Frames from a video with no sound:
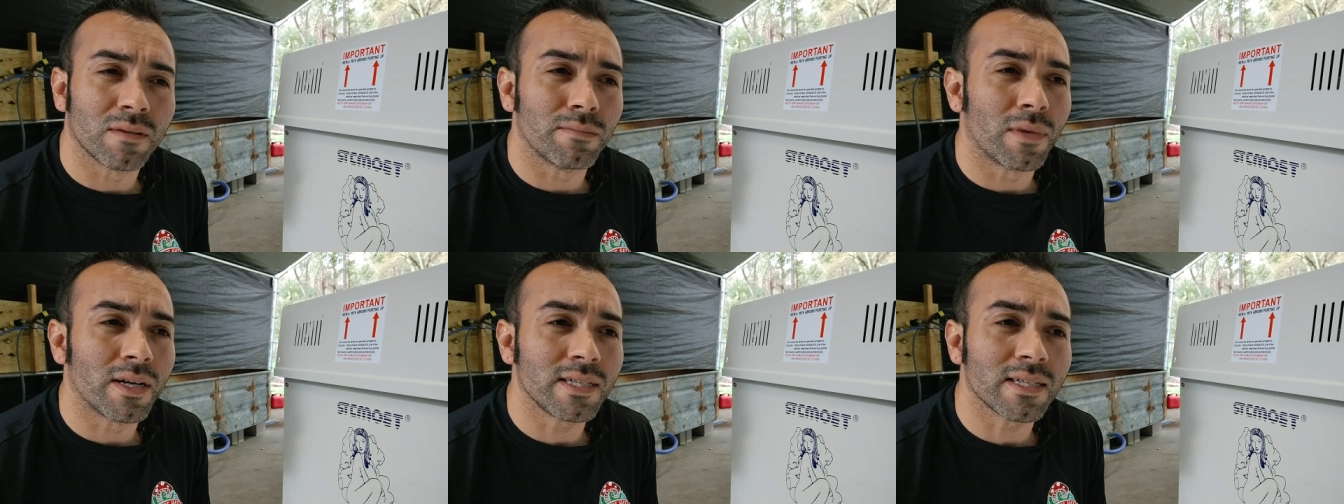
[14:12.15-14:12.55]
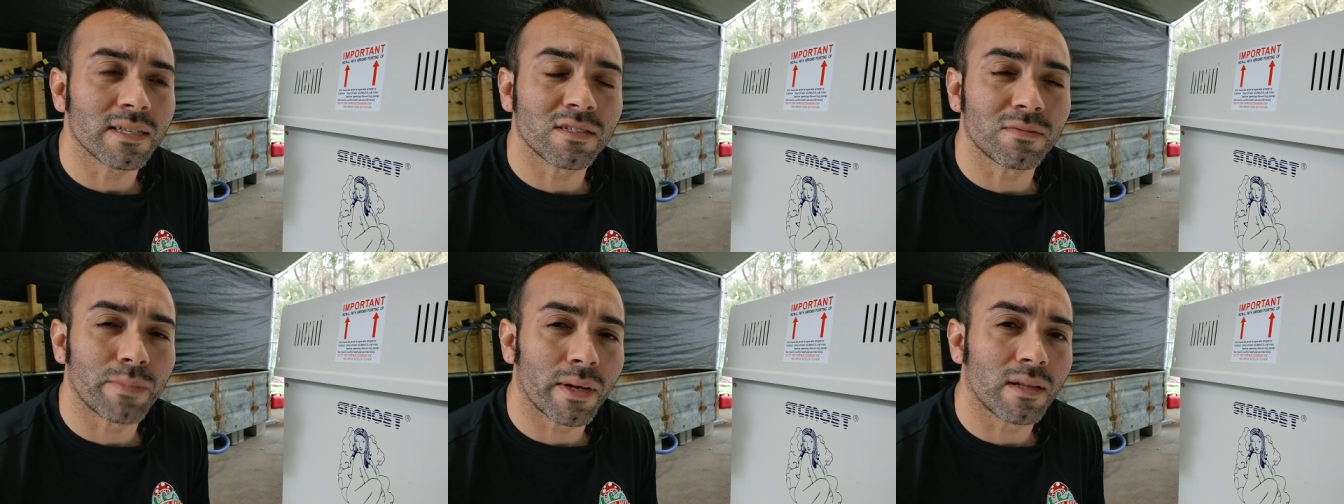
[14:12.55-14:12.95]
The money I
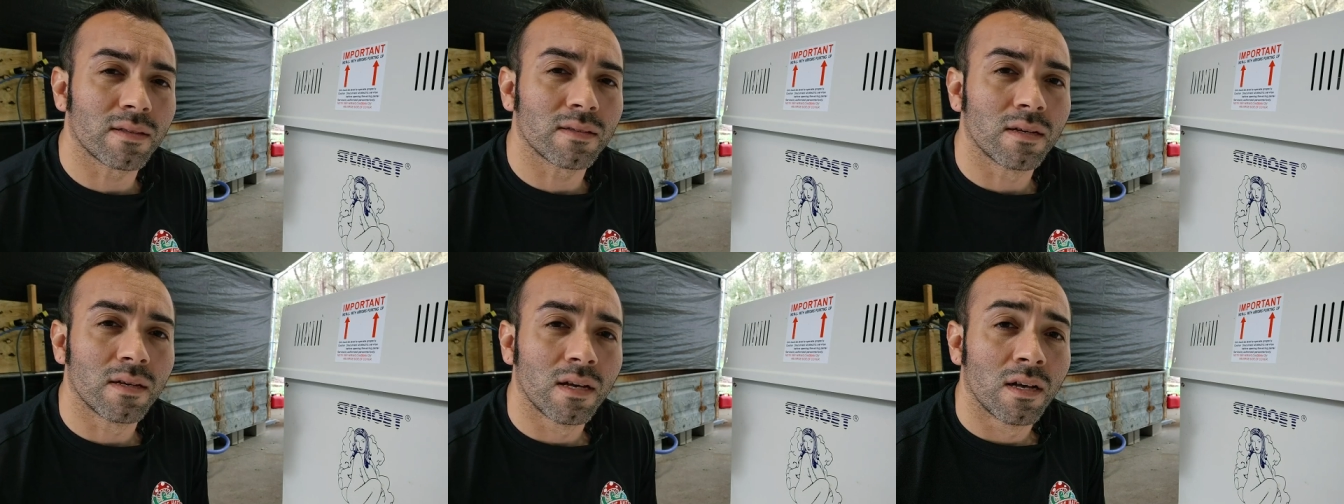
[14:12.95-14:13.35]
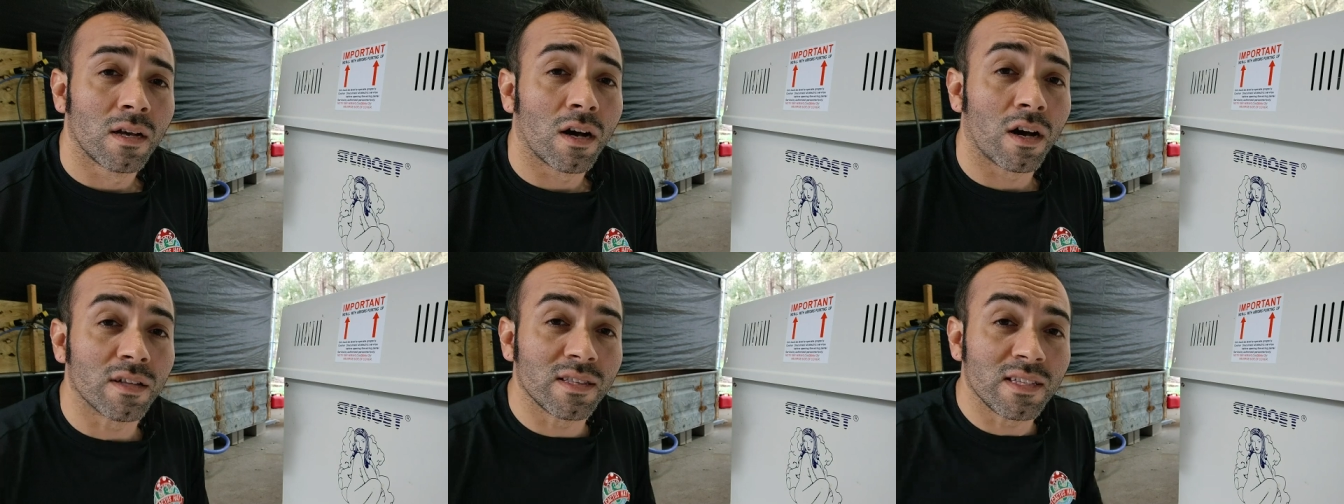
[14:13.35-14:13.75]
spent
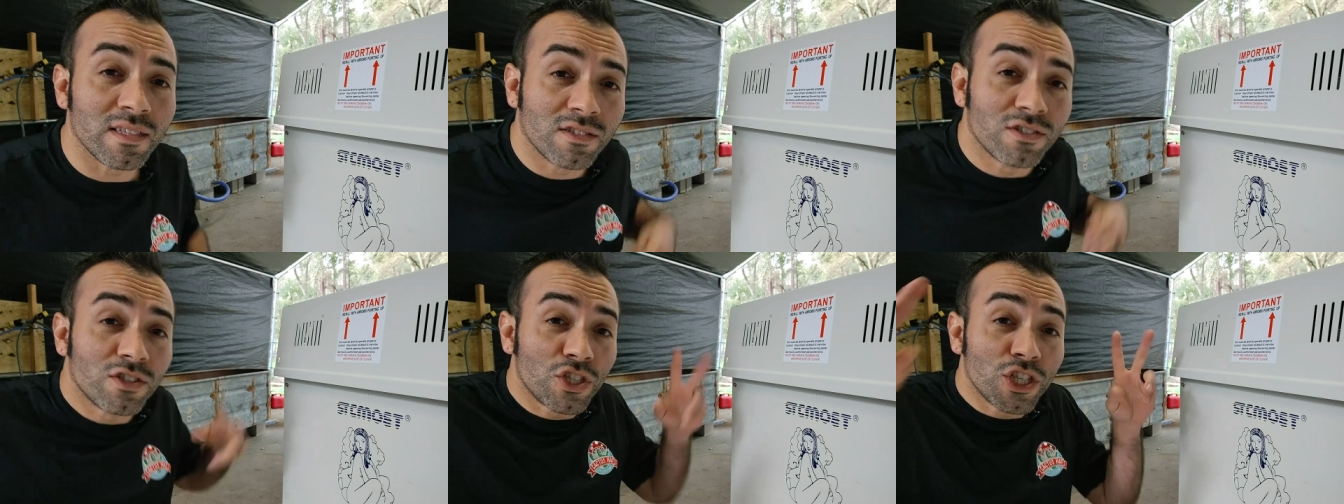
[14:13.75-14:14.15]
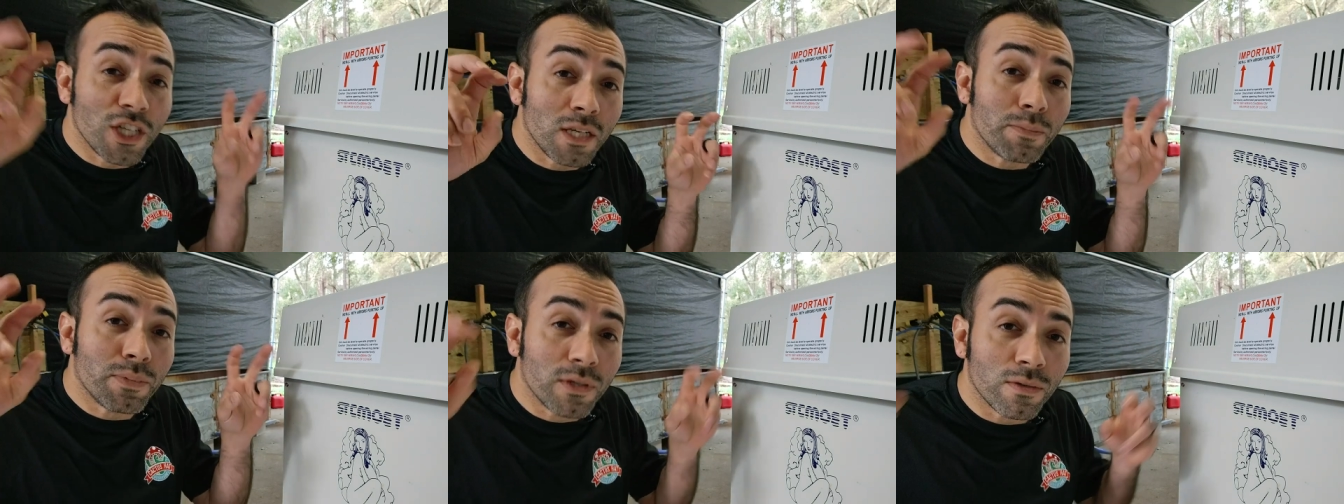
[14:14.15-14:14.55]
on these
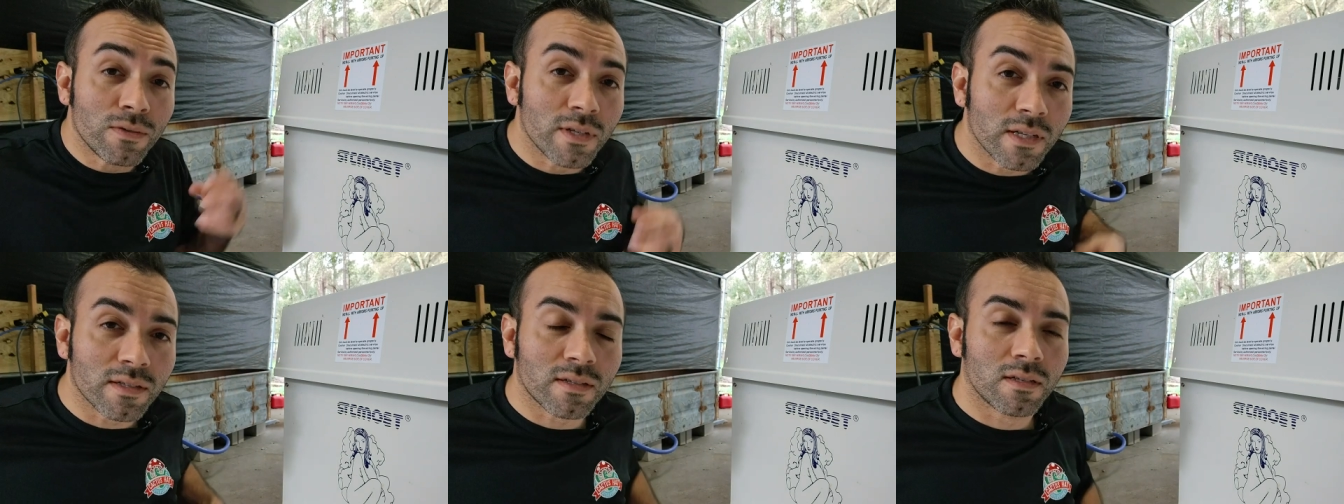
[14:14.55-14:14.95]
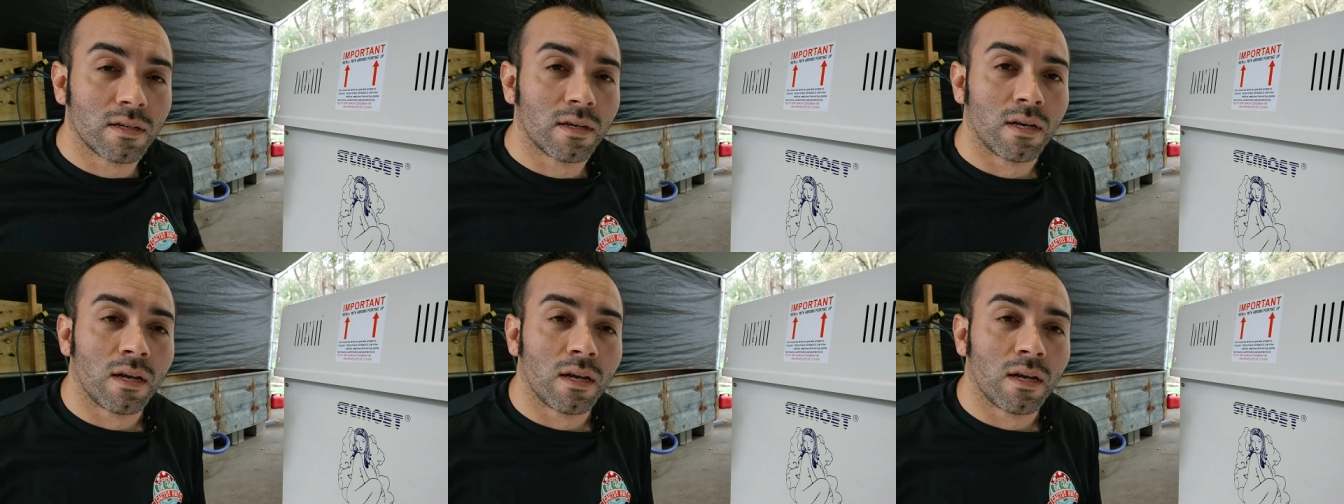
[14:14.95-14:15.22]
cheap units